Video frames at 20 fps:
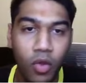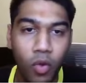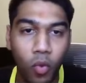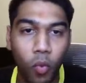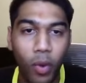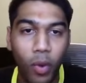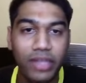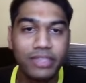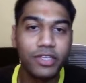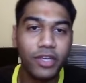
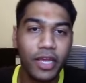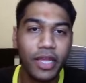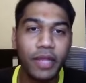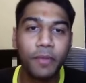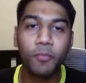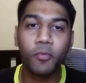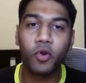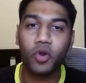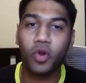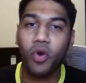Once you
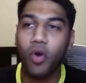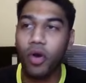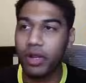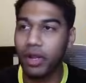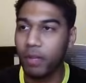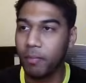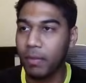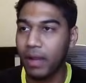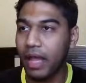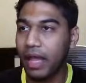input on
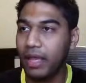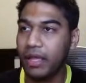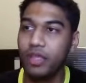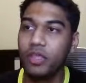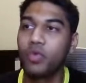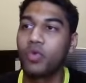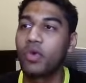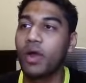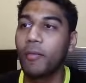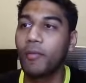apply,
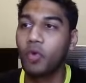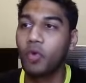you come